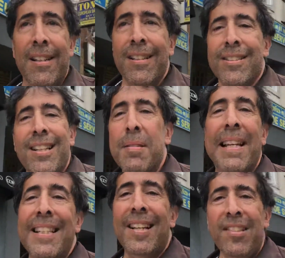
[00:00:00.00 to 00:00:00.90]
because it doesn't make
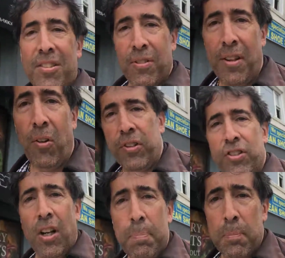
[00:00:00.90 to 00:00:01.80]
any sense to her that all these
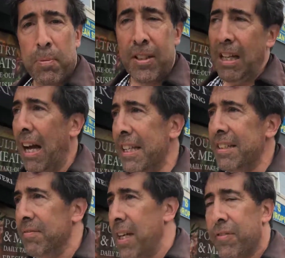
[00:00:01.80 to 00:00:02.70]
young people are dying,
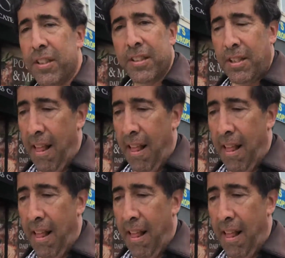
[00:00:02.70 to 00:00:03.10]
whatever it is.